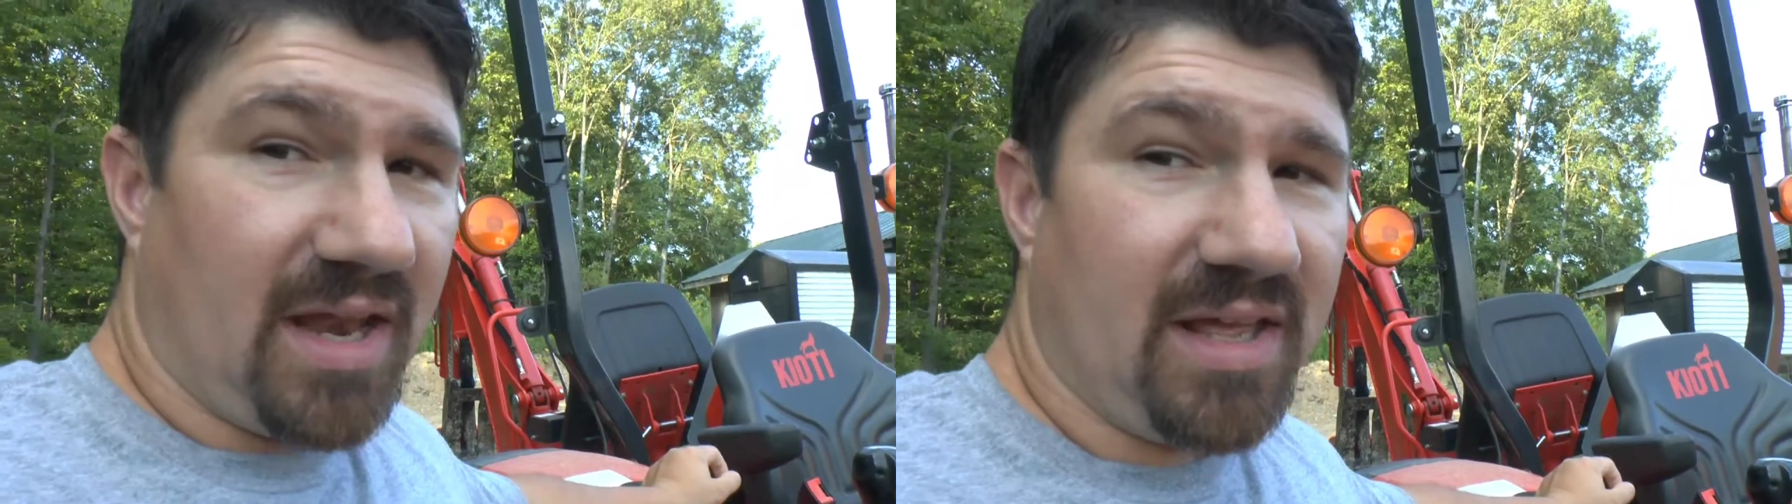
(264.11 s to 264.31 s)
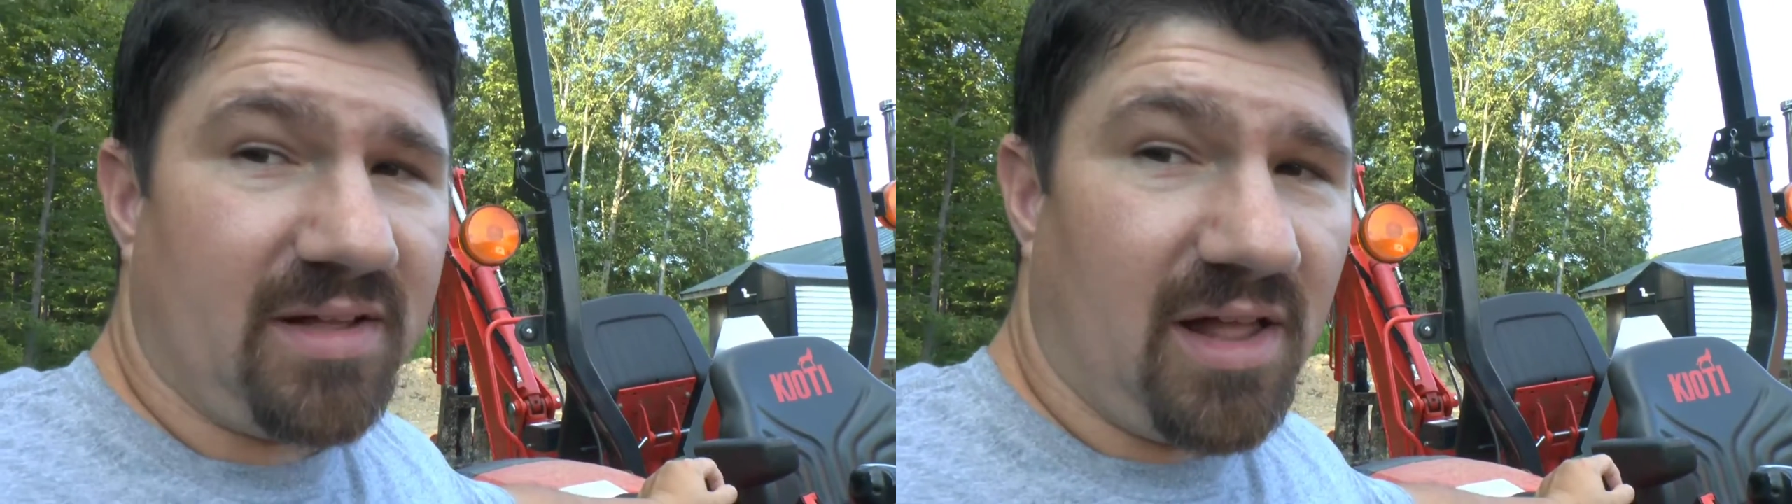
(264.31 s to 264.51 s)

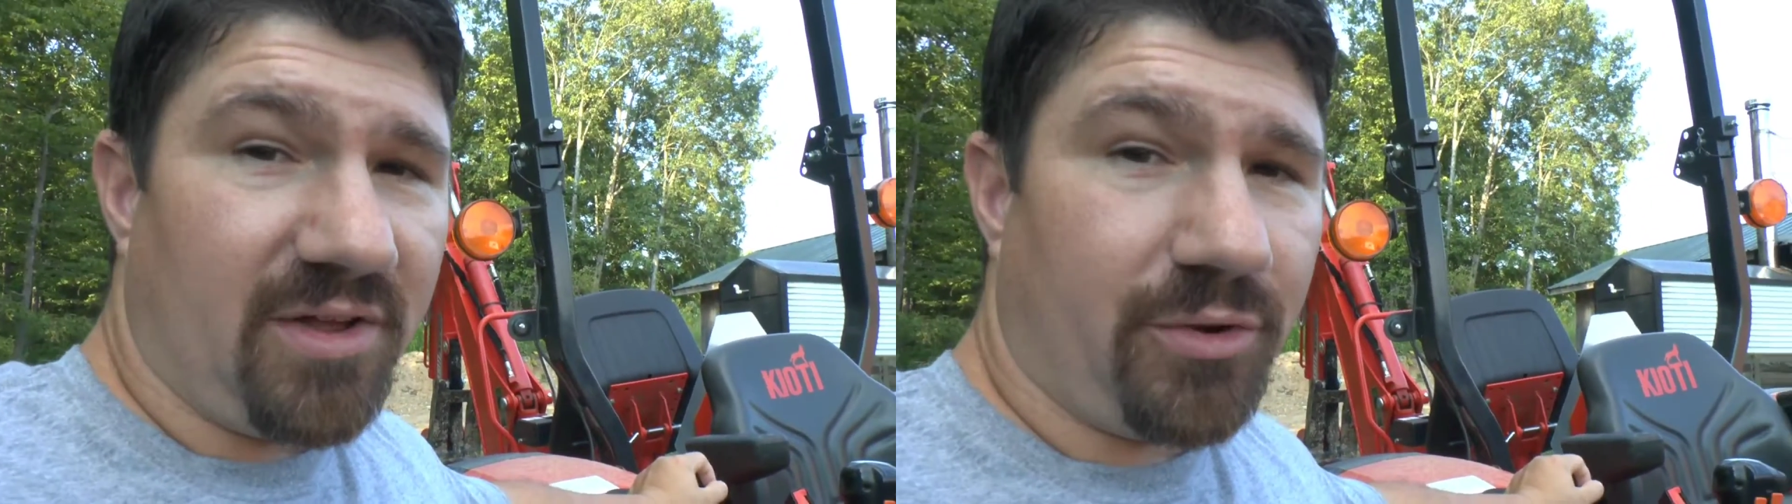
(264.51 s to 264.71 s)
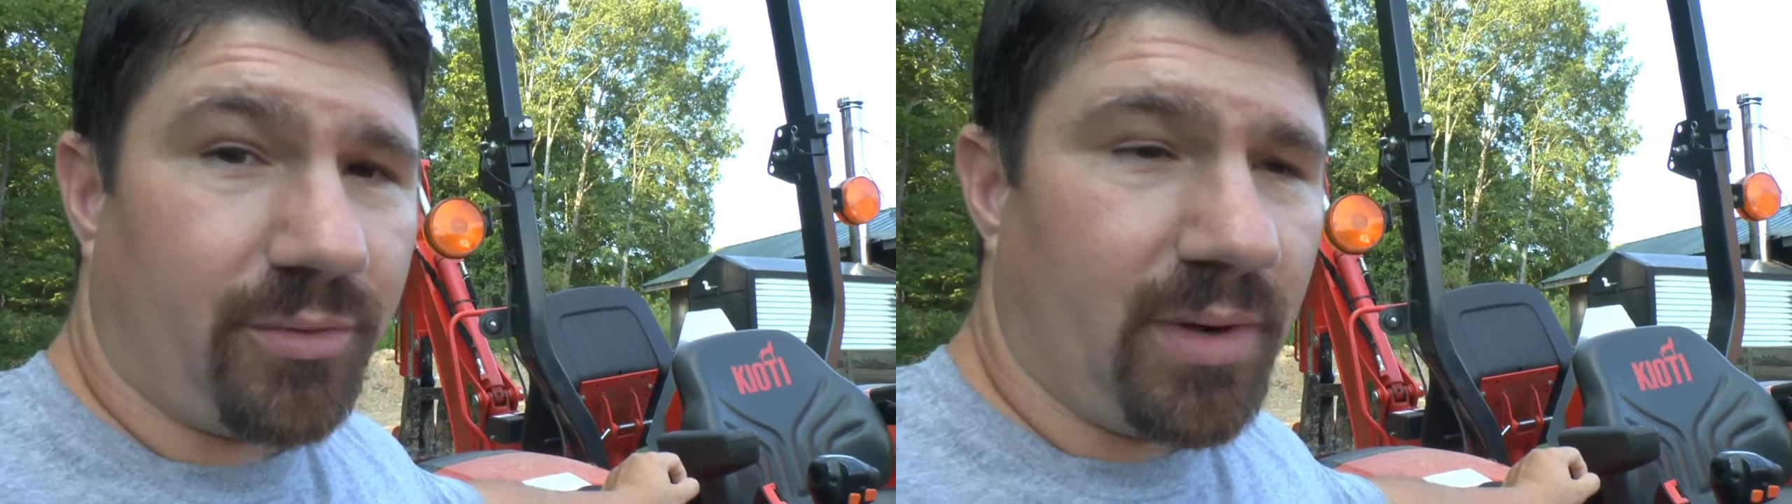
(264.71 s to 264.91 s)

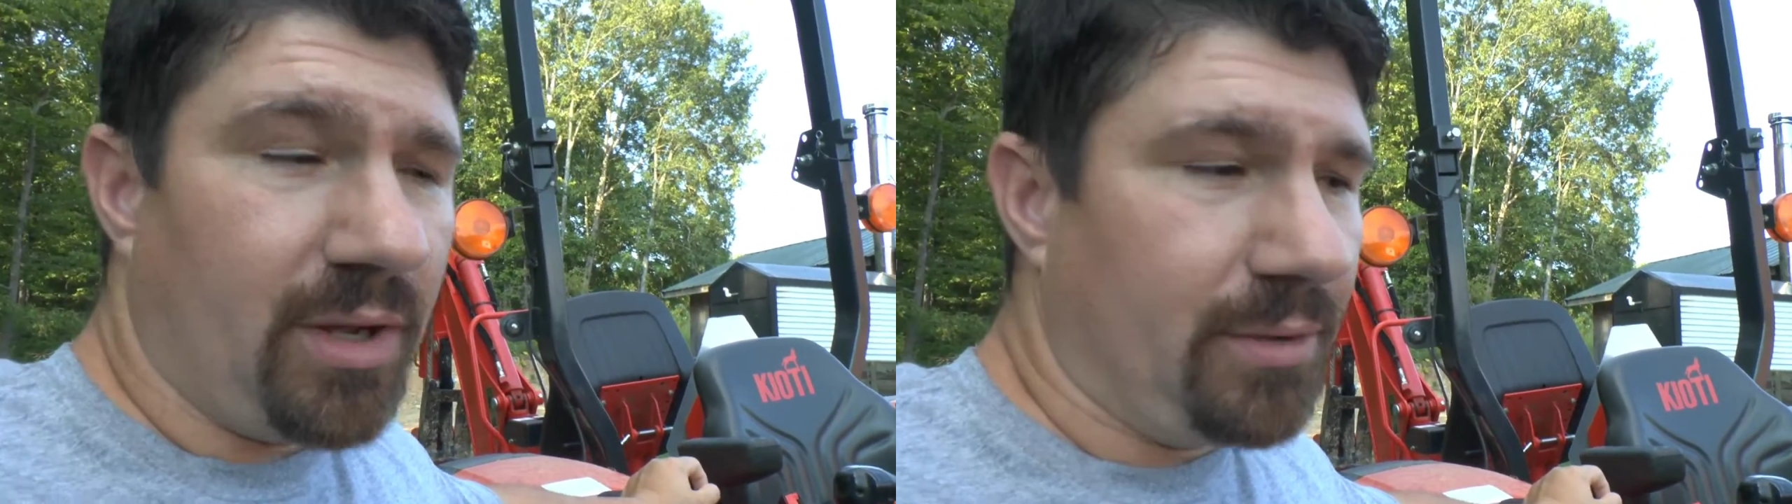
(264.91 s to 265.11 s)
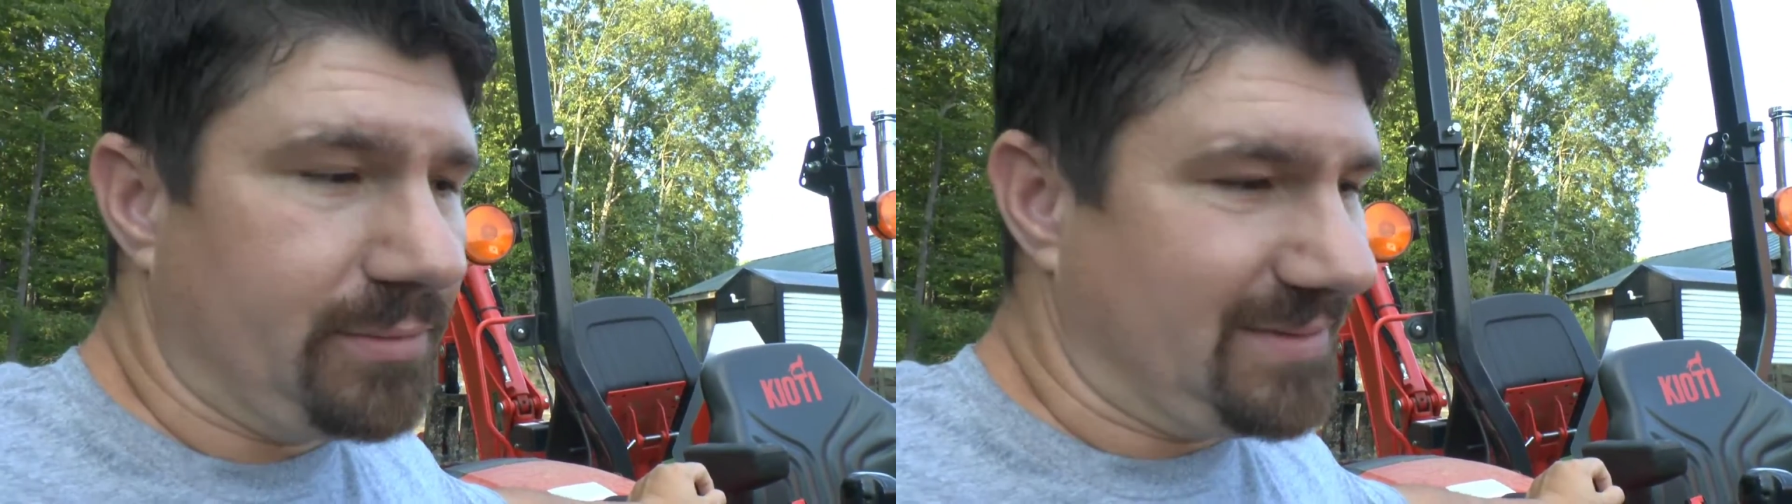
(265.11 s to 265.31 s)
incline on the
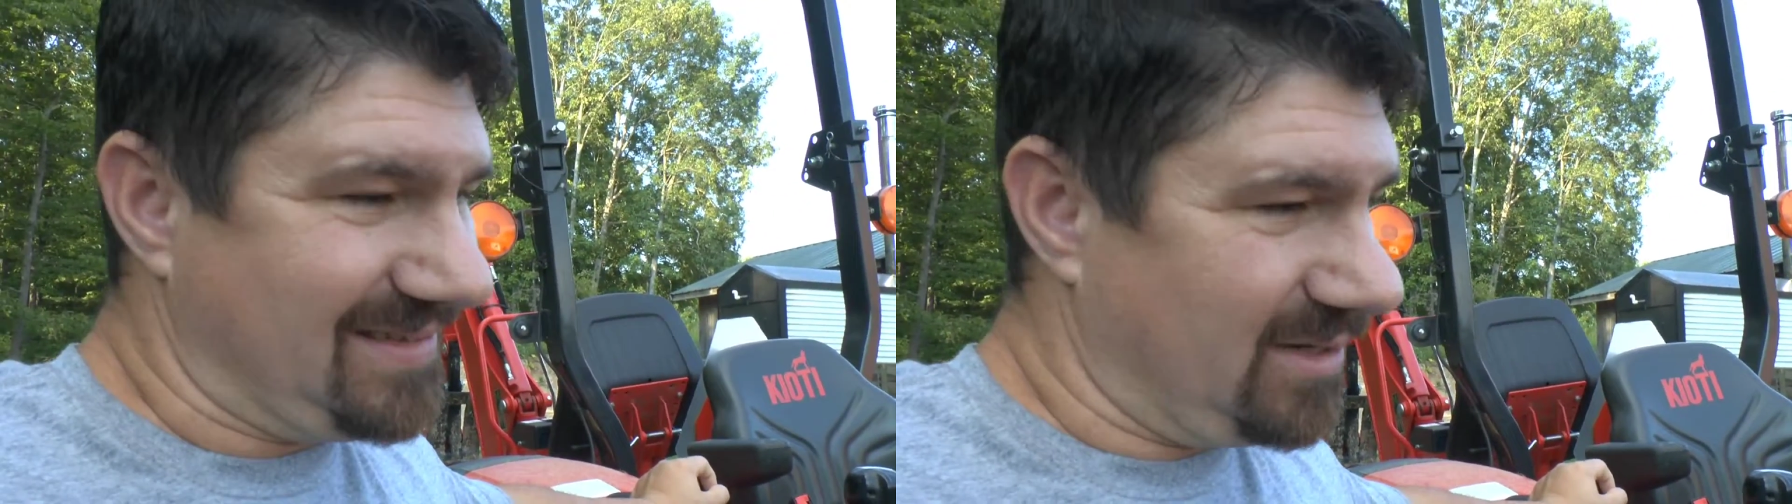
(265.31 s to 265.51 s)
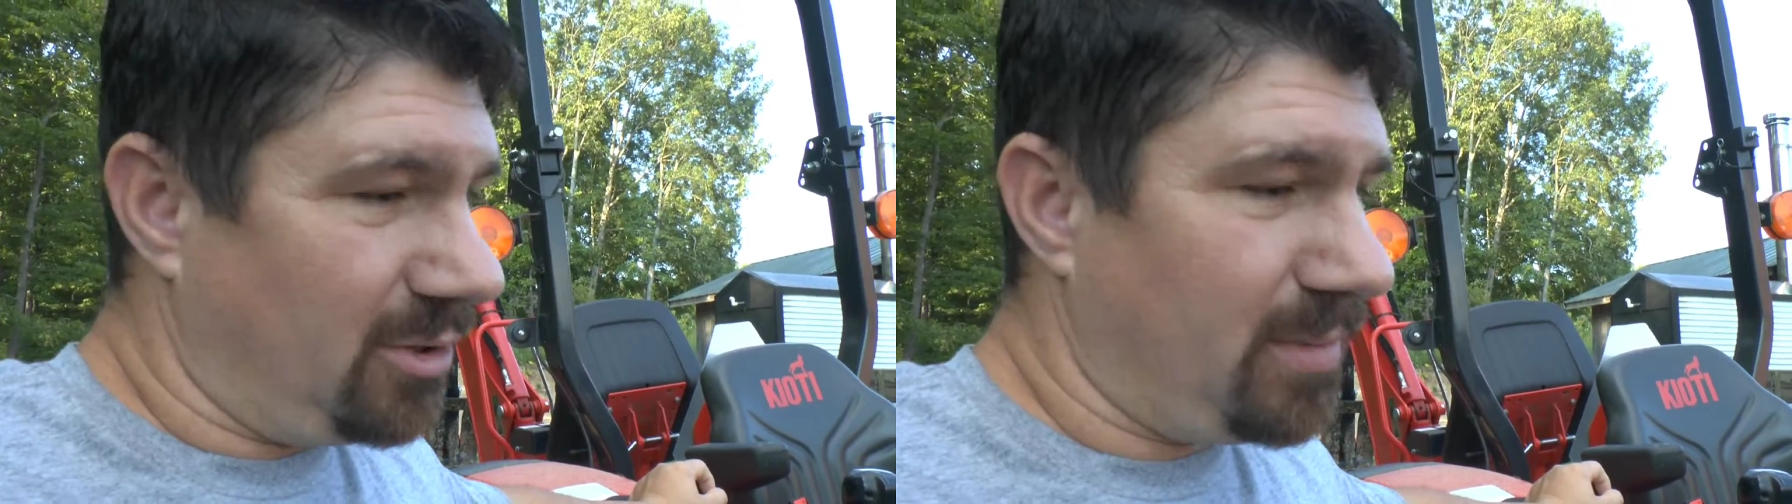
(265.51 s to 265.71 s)
road and
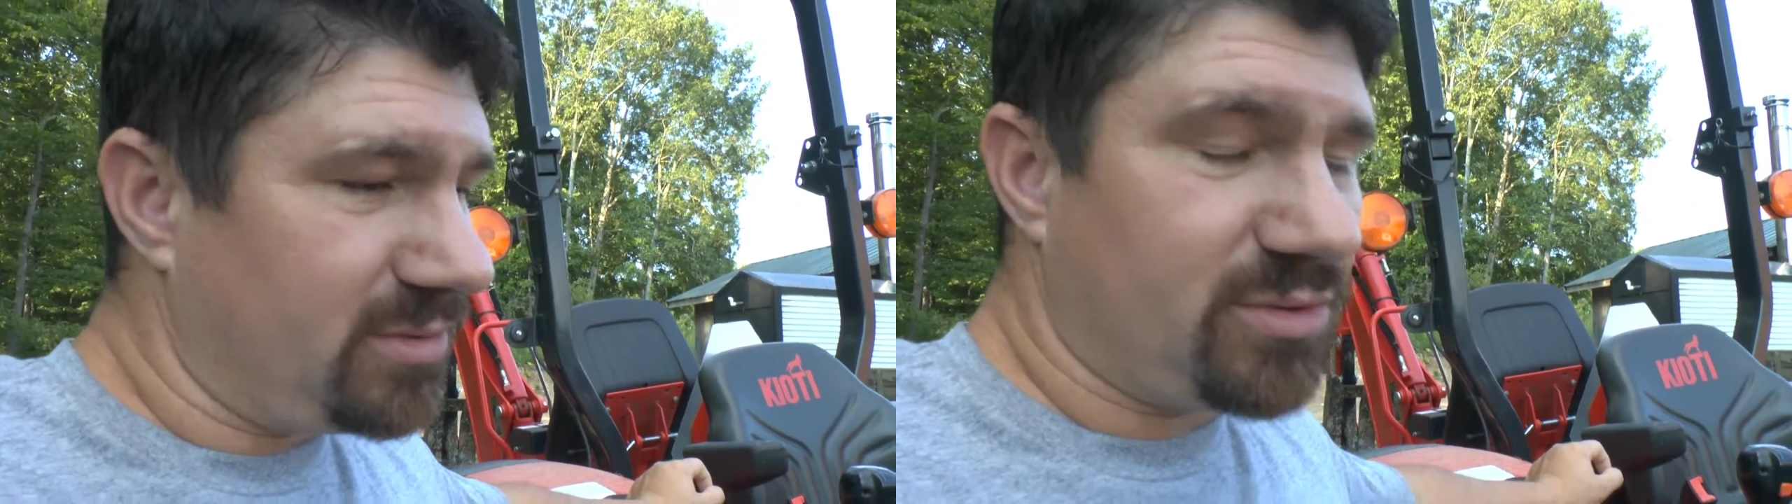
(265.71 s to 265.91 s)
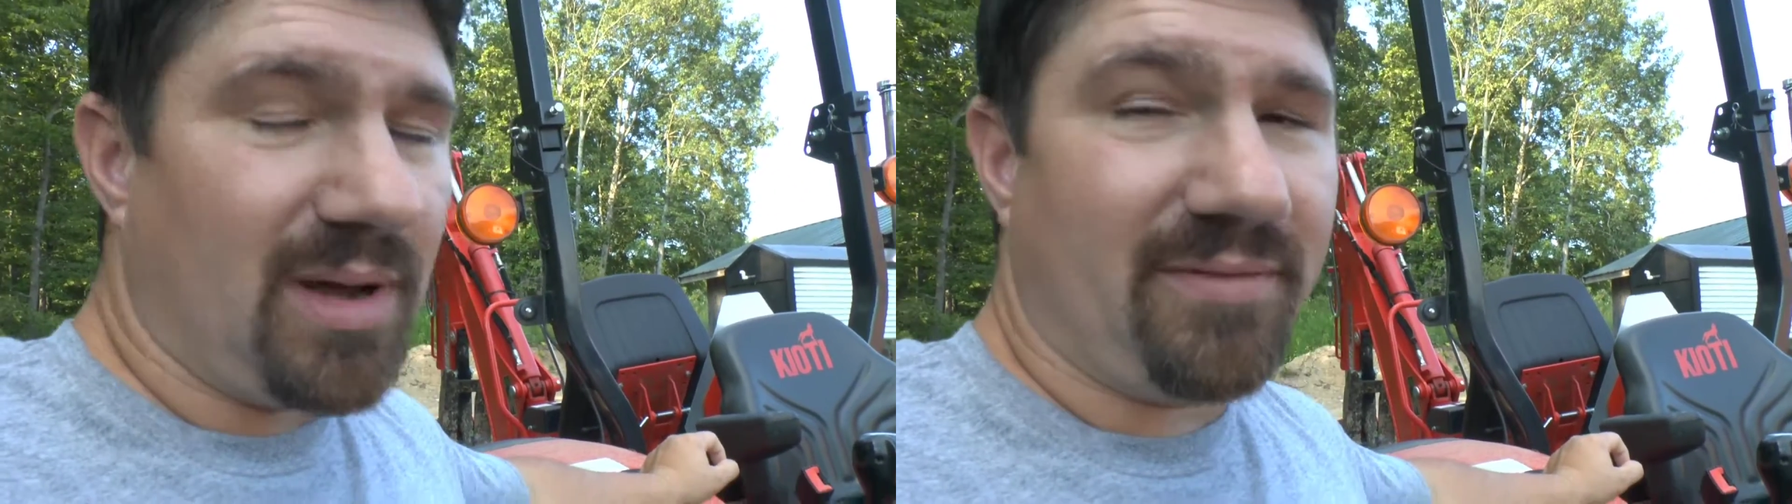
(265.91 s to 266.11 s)
it
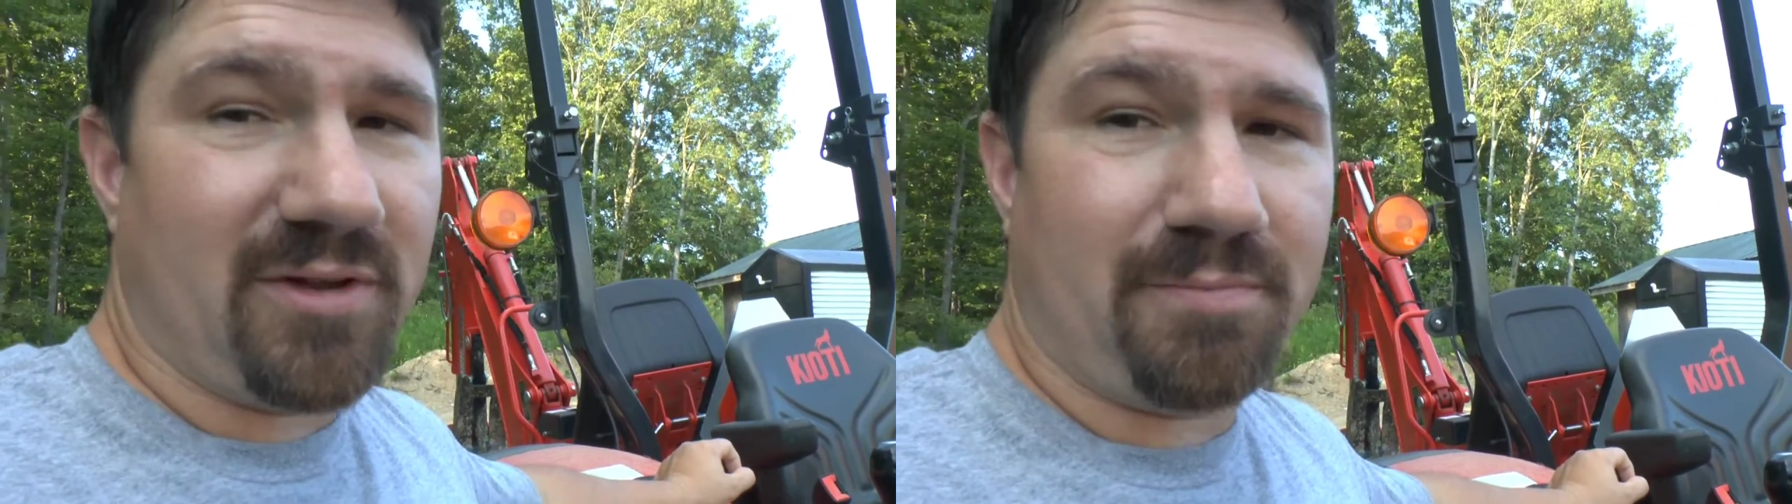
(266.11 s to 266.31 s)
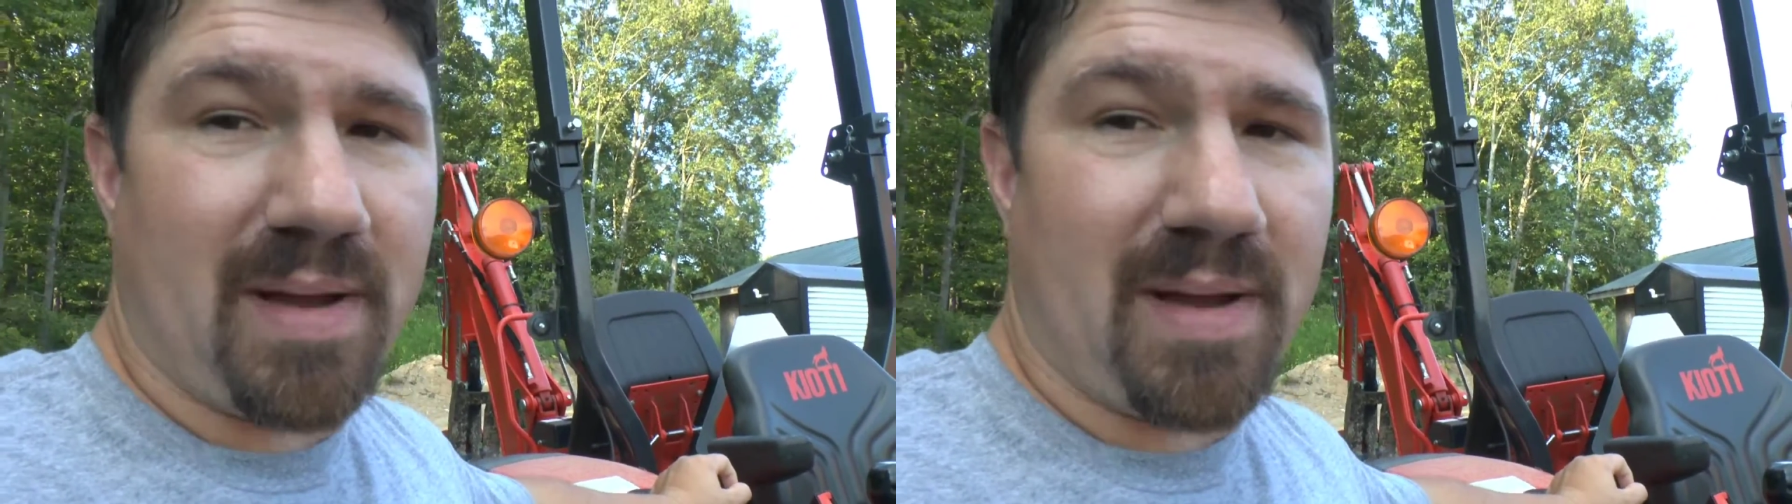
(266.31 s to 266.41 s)
almost don't have enough